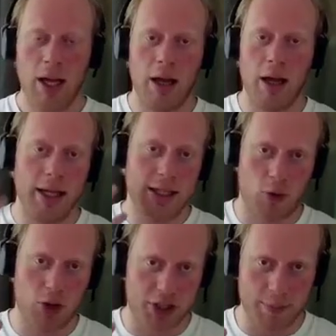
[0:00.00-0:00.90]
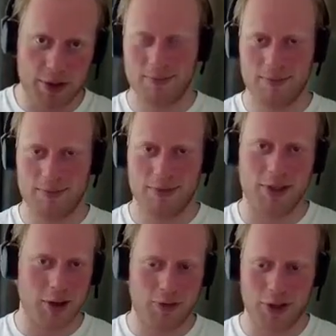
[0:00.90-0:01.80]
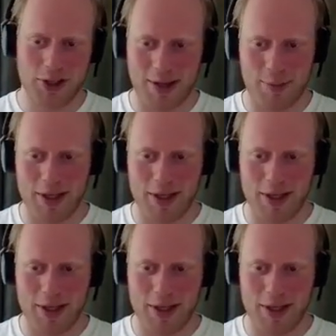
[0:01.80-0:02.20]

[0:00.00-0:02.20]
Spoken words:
It's 4 steps. The first step